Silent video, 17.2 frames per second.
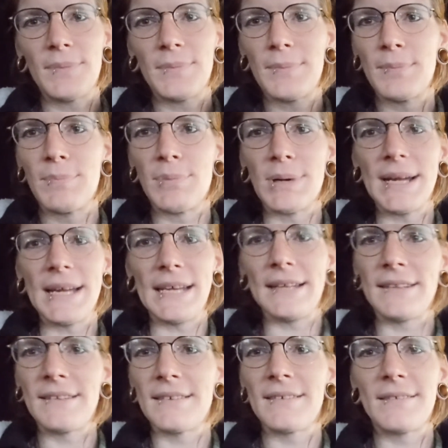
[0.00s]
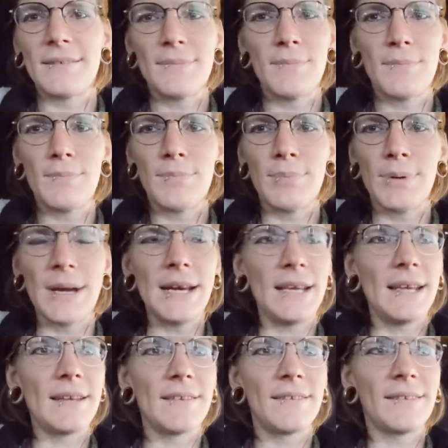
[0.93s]

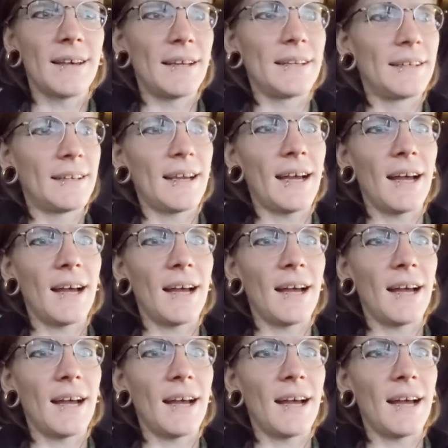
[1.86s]
brainings on